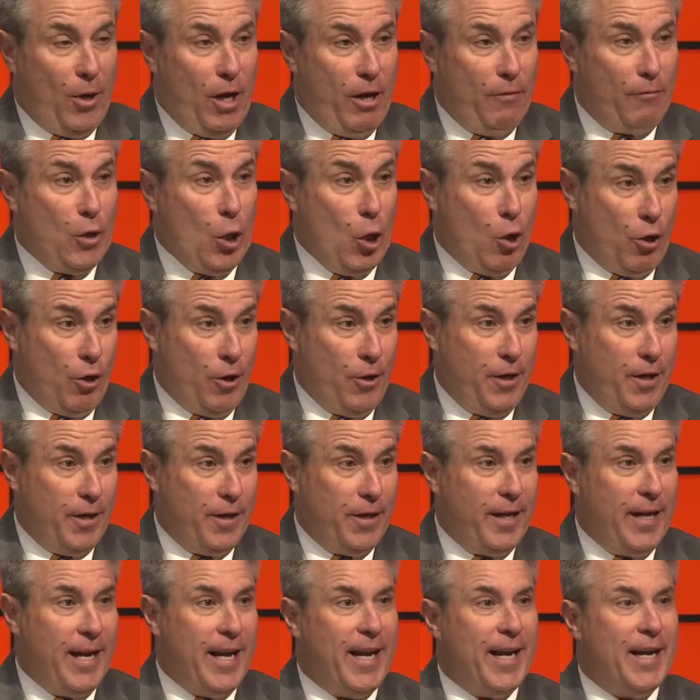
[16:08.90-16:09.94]
off guard,
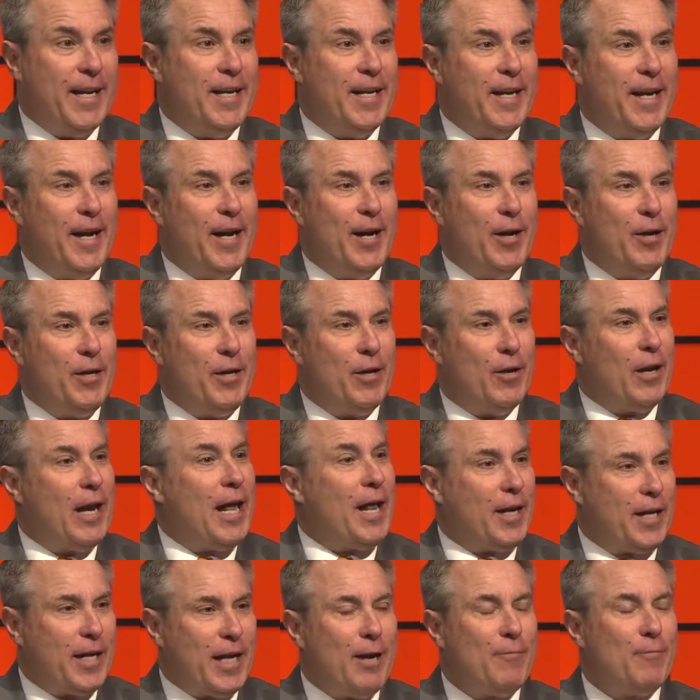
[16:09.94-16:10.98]
and uh, you know, a lot
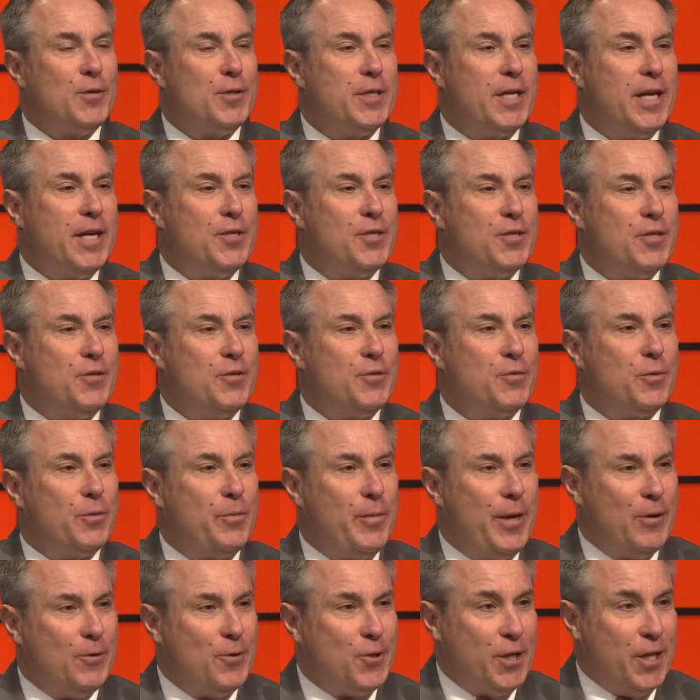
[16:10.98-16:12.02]
of conversations with
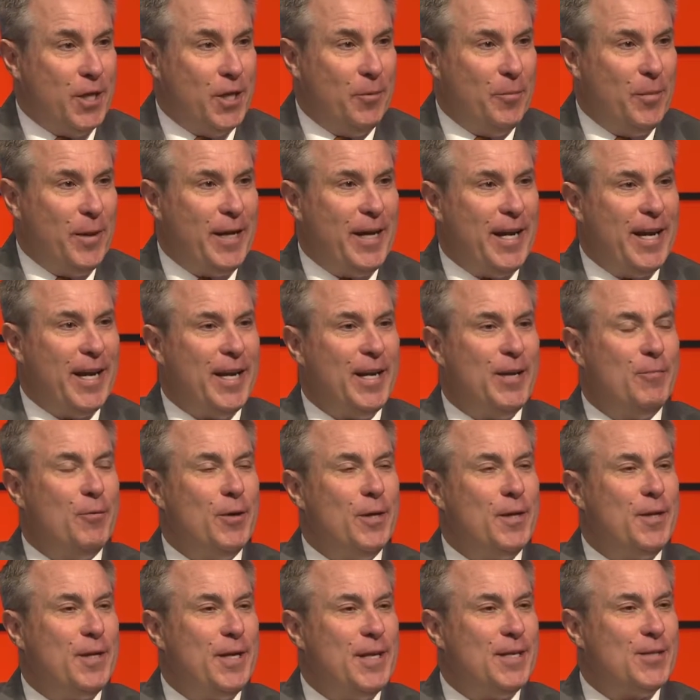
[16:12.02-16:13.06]
Mayor Jim and
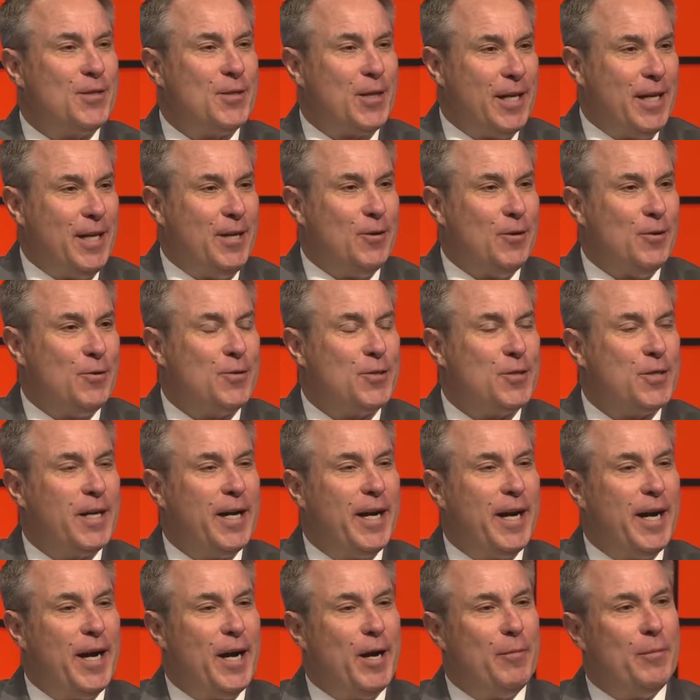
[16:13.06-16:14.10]
with his leaders.
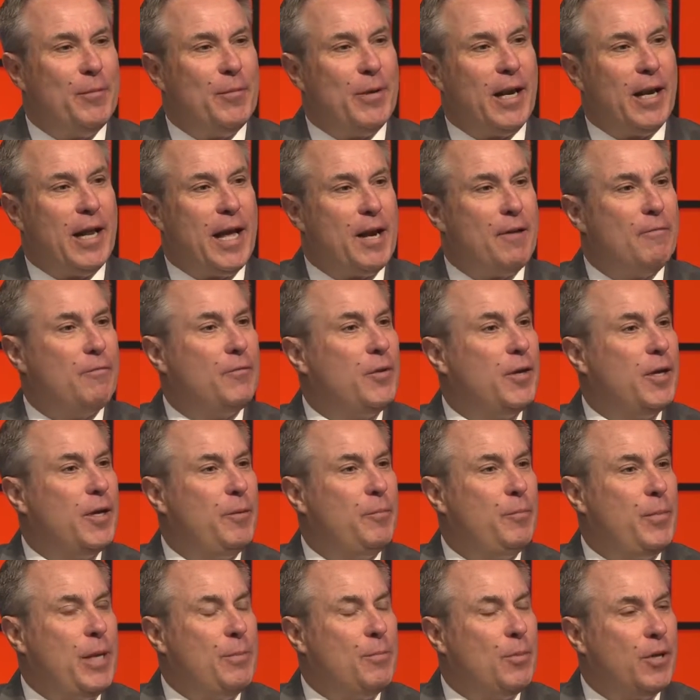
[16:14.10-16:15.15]
Um, a lot of the
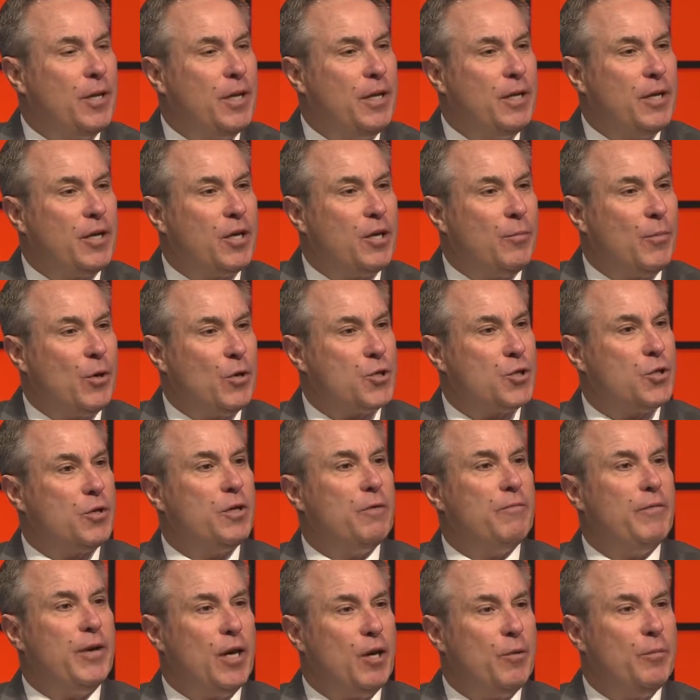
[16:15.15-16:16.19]
people in the commercial
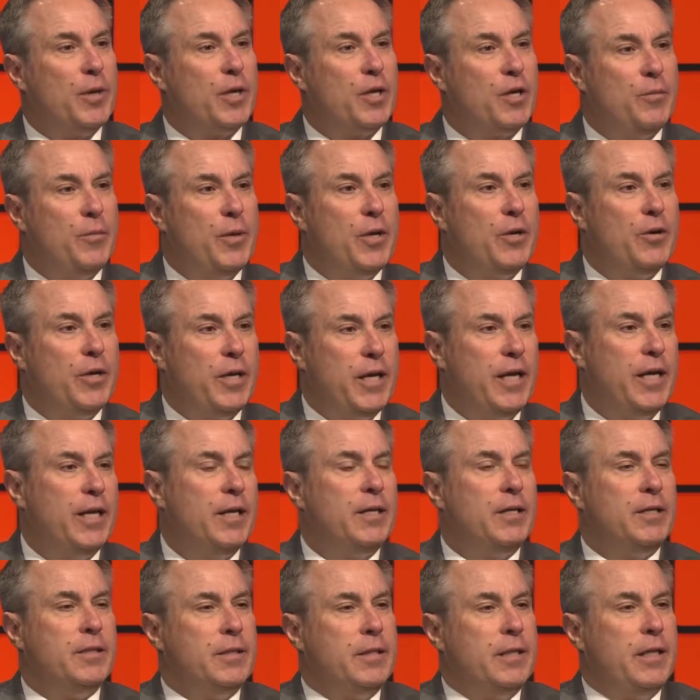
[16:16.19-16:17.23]
development community
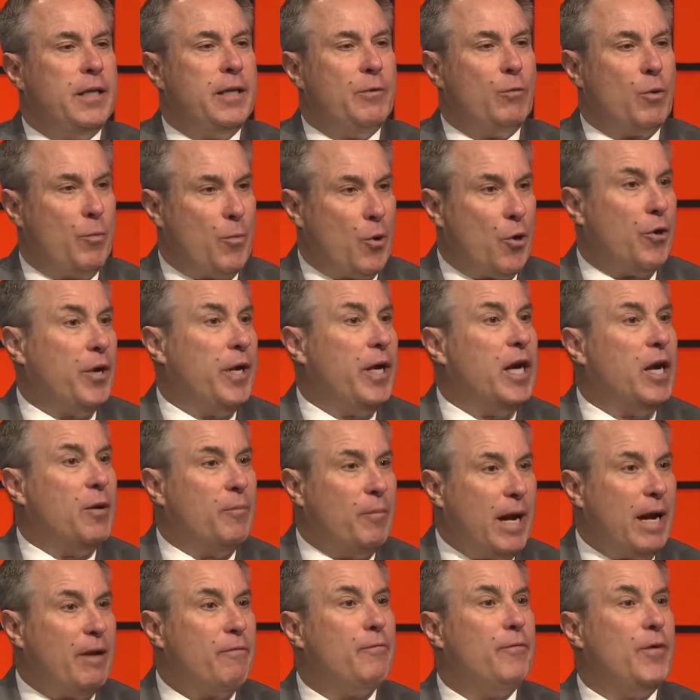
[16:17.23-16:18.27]
were burning up
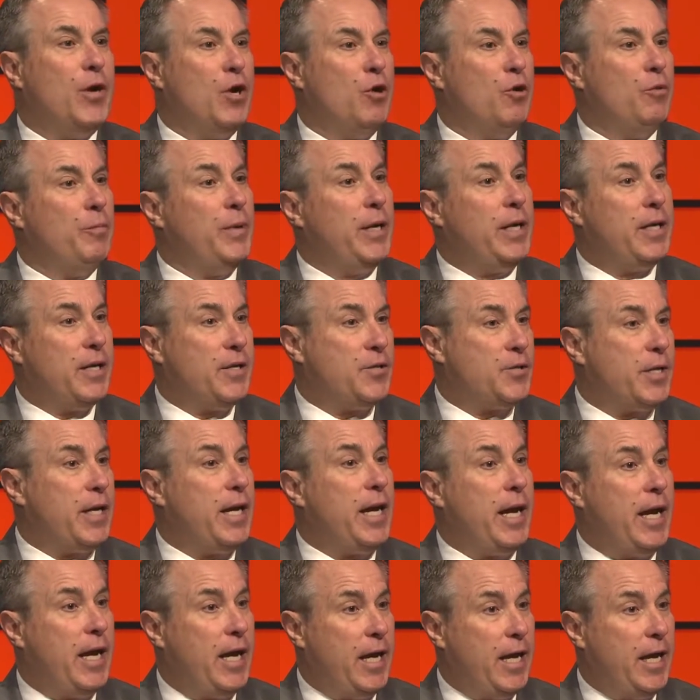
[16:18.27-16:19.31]
my phone because they
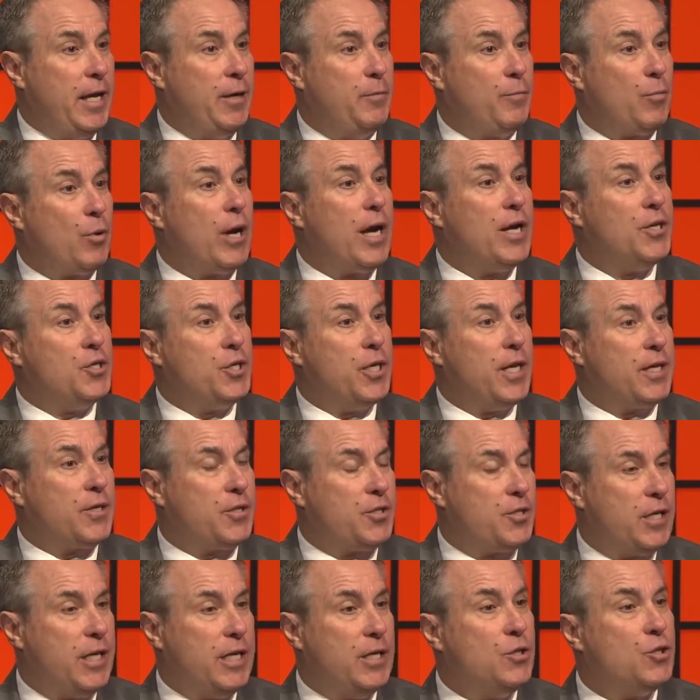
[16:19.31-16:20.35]
had
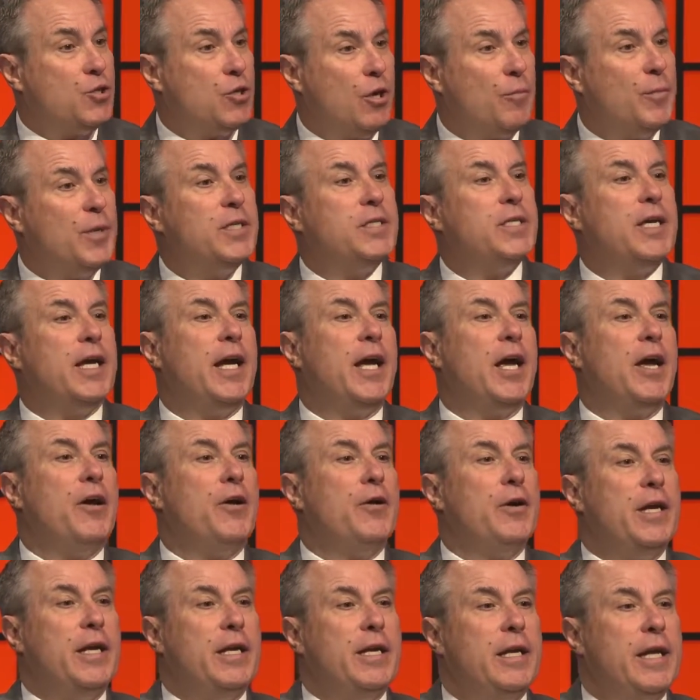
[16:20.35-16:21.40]
projects in
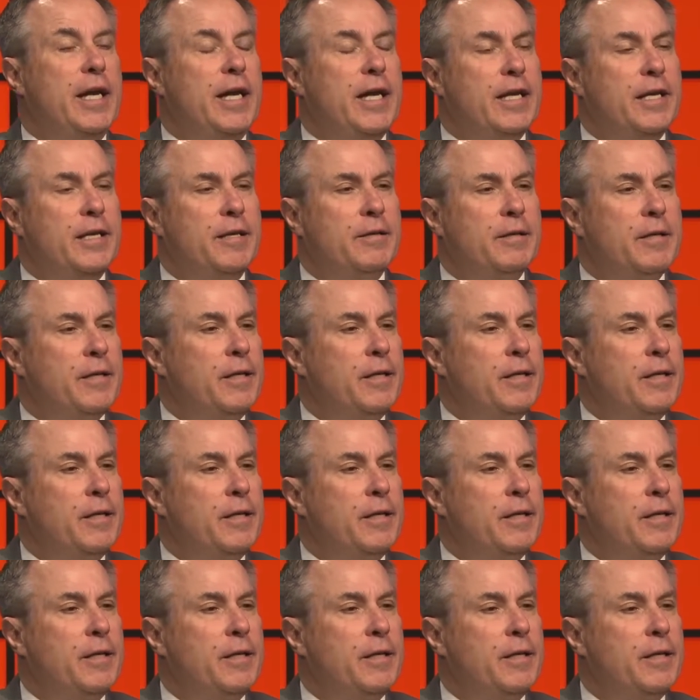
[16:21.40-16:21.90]
Germantown and, and